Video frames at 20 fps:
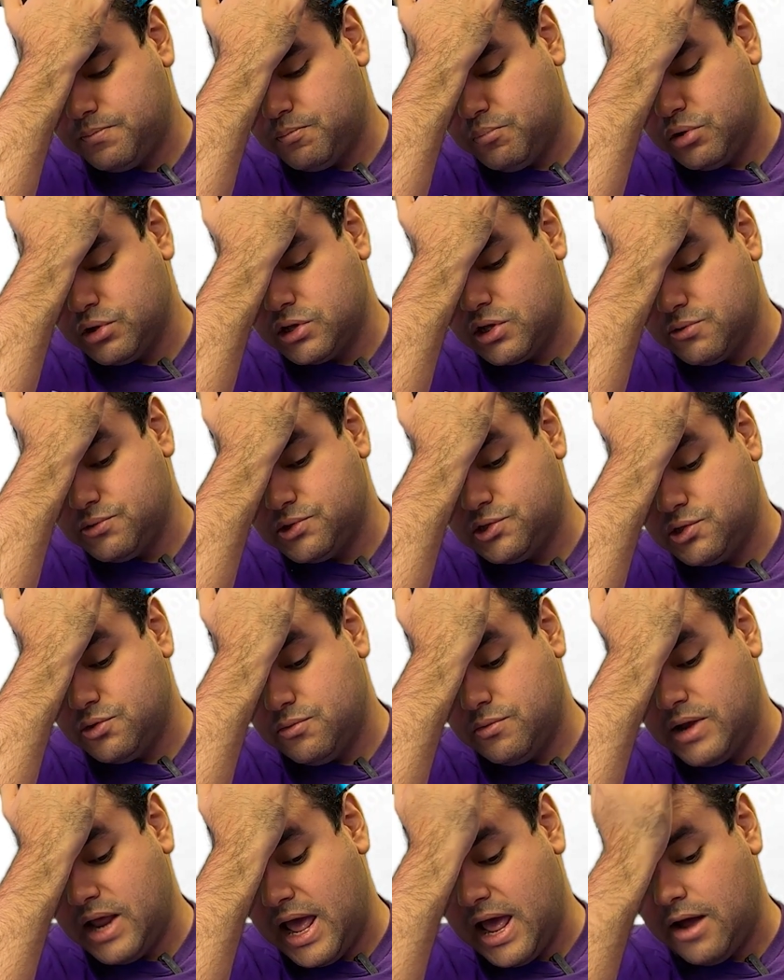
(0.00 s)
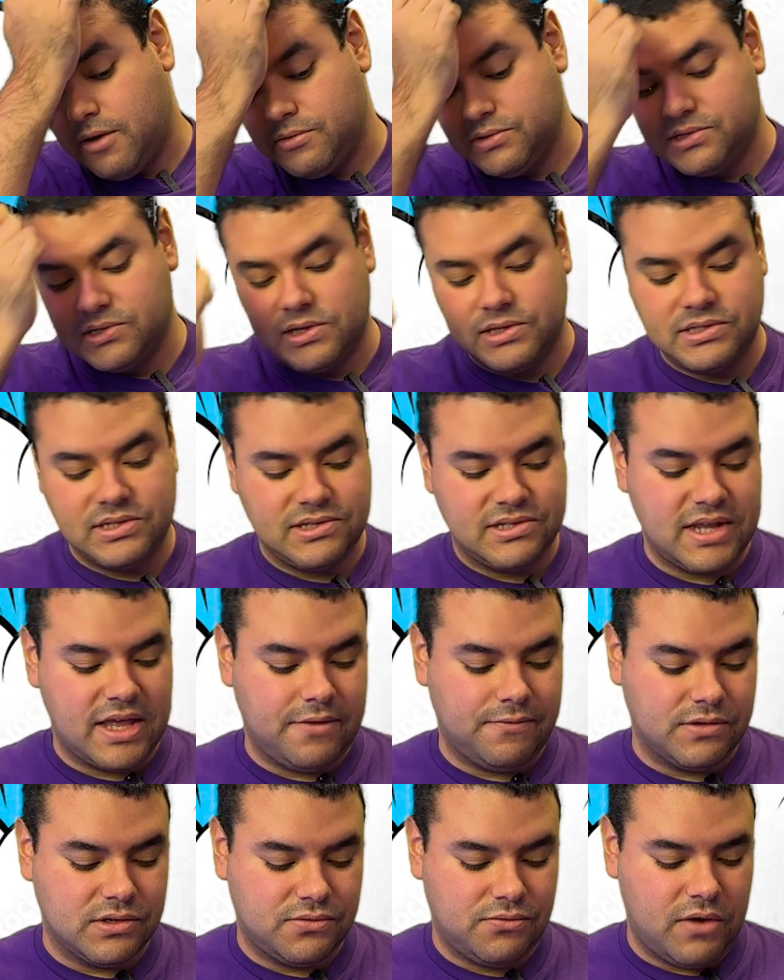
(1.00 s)
put those two down to
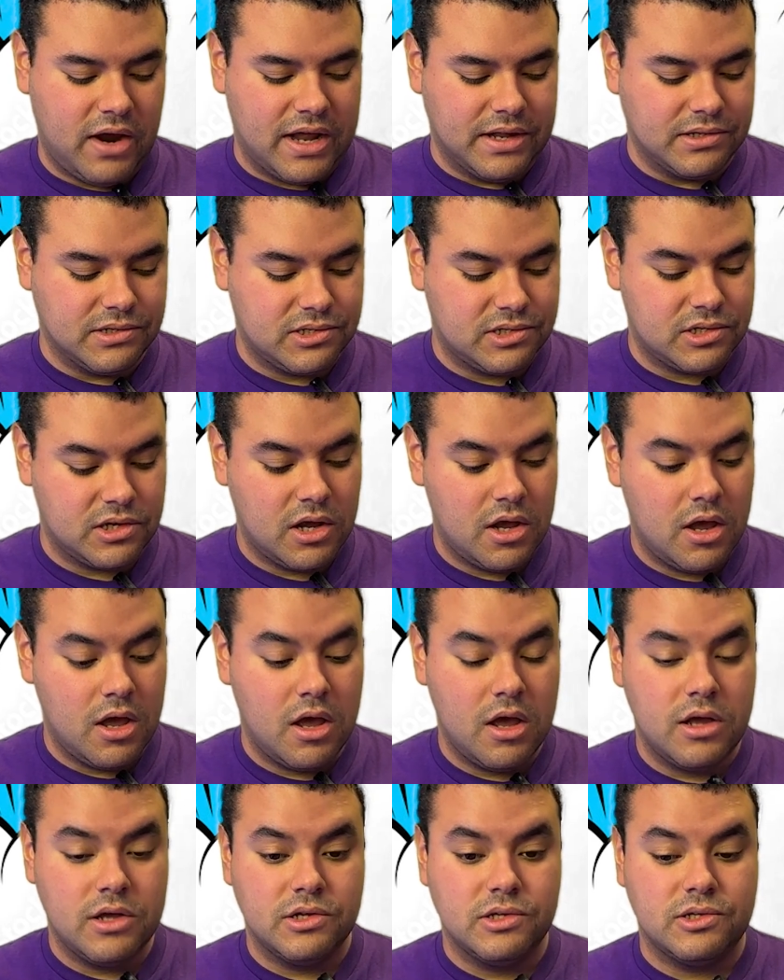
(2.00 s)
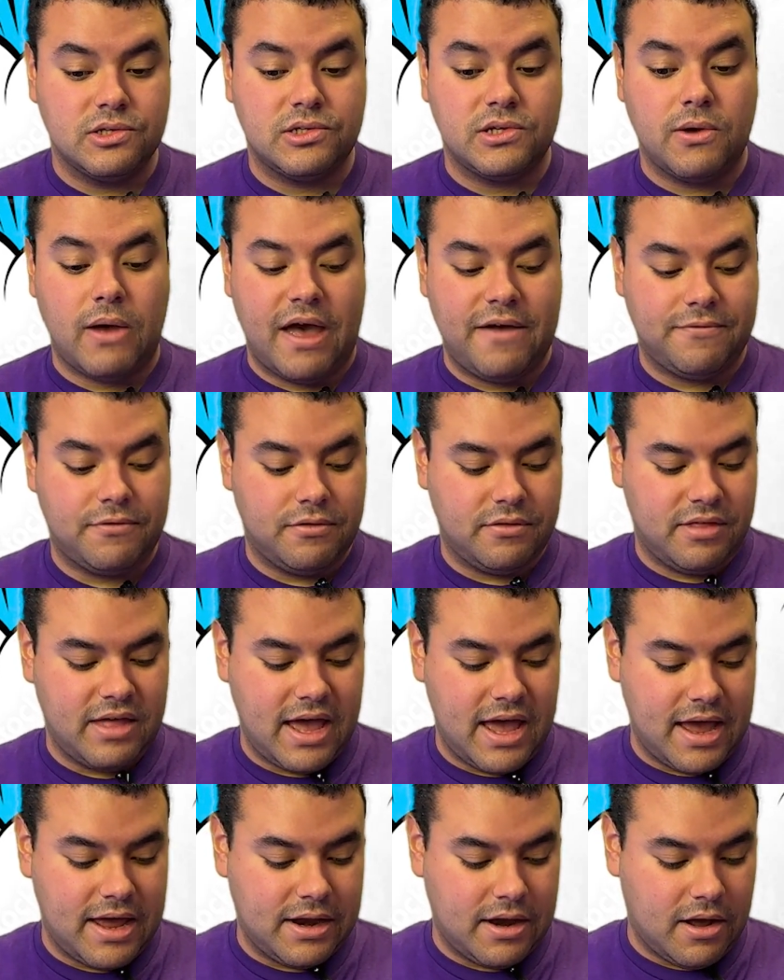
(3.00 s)
save his friends. So after
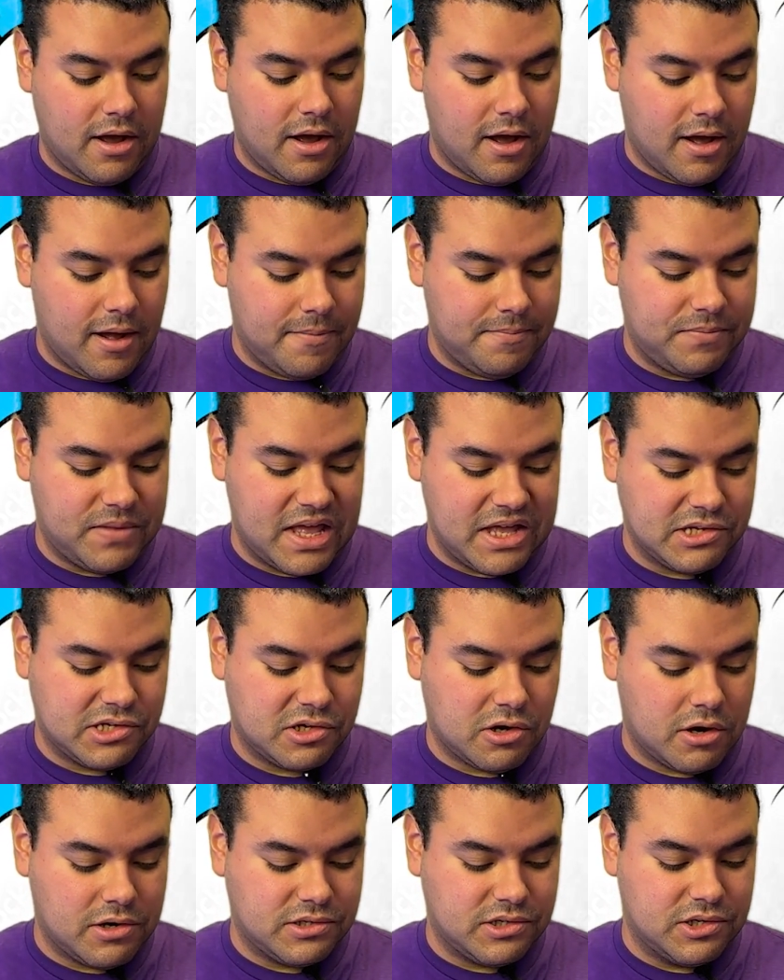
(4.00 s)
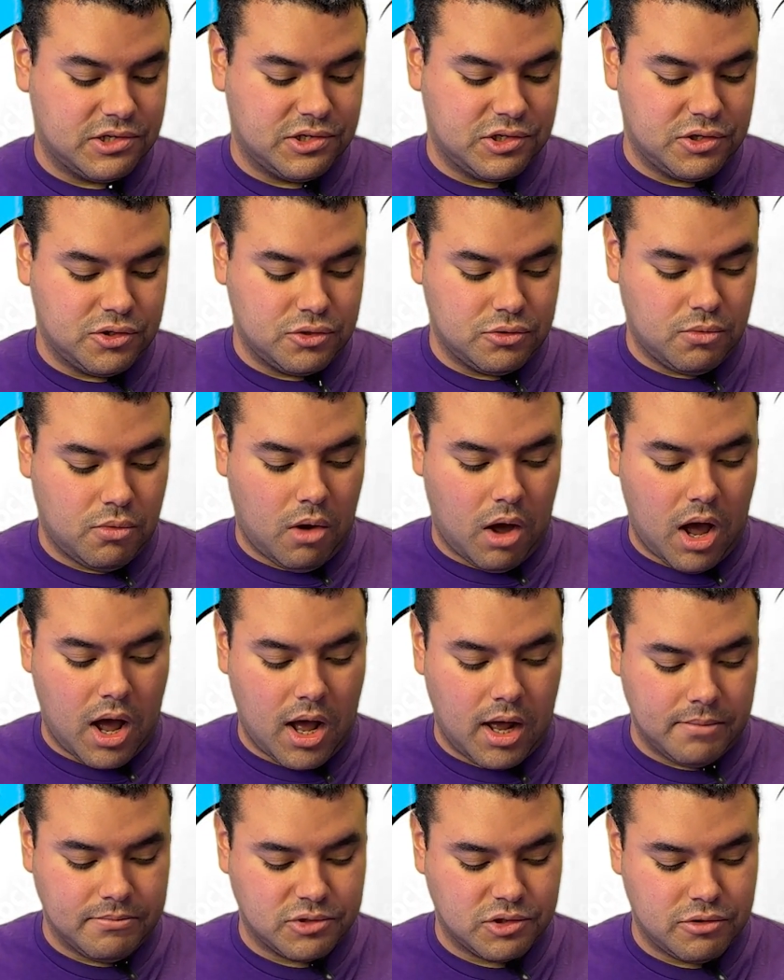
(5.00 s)
that, they start to do
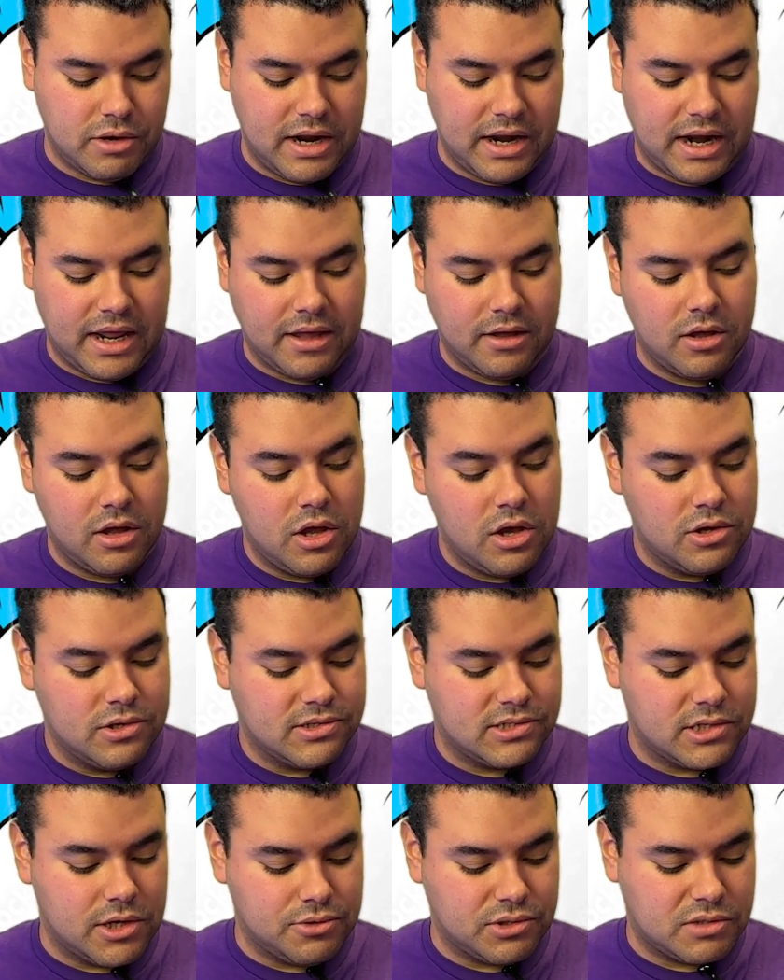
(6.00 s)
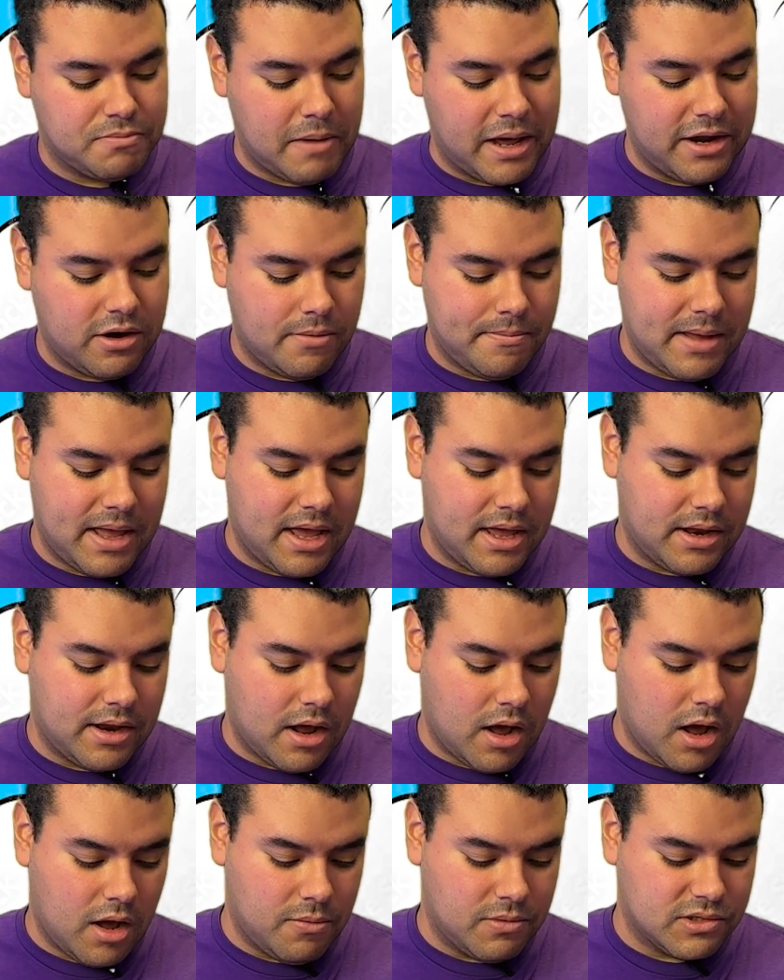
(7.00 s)
training. So Spider-Man
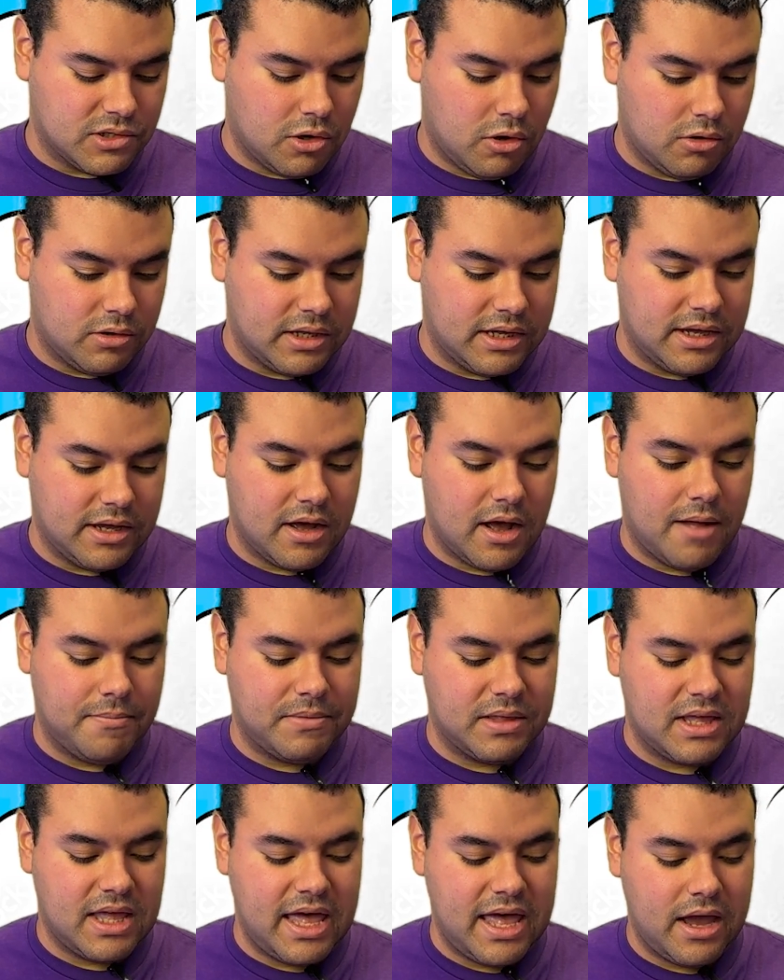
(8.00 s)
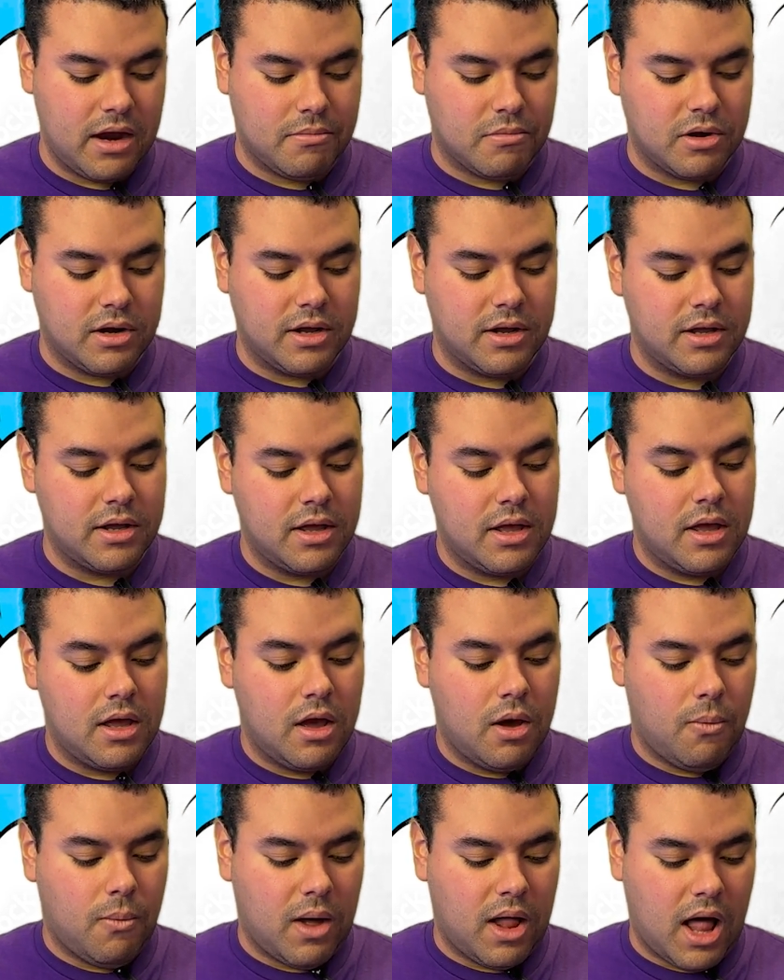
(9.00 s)
was holding the camera
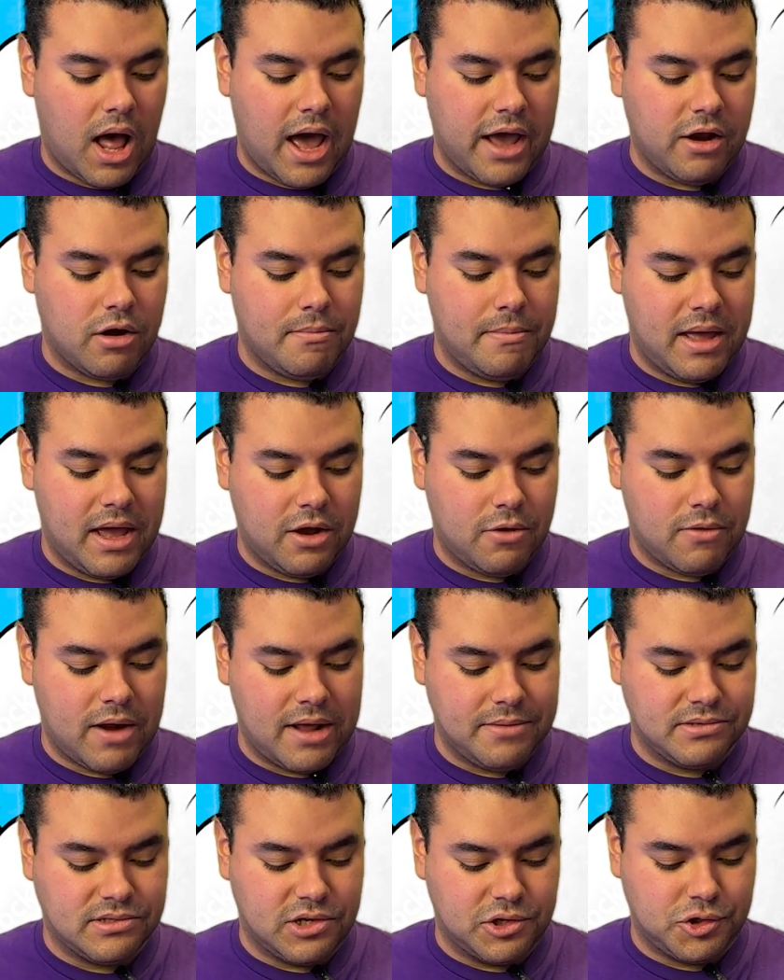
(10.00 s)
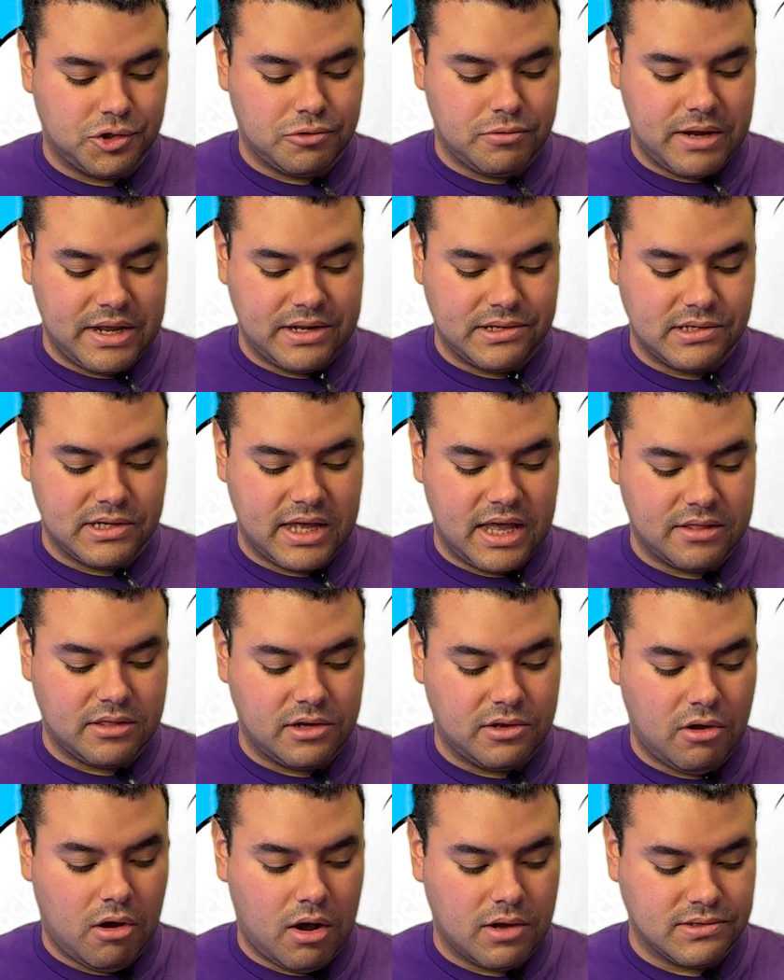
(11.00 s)
while Iron Man grabs the treat to get the
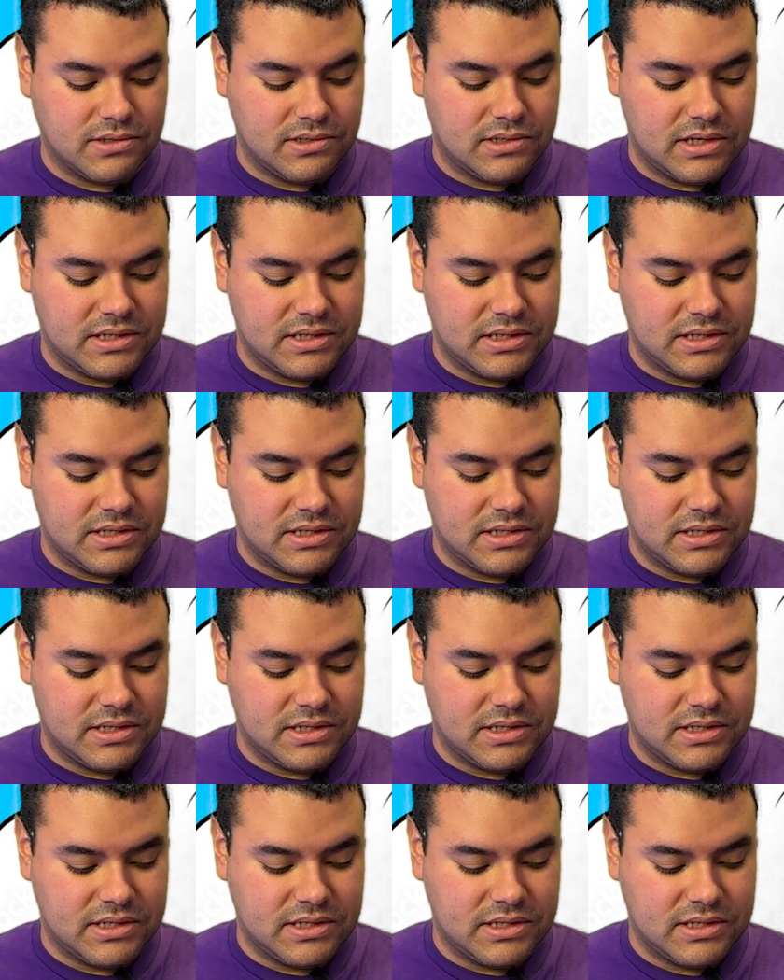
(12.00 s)
dogs'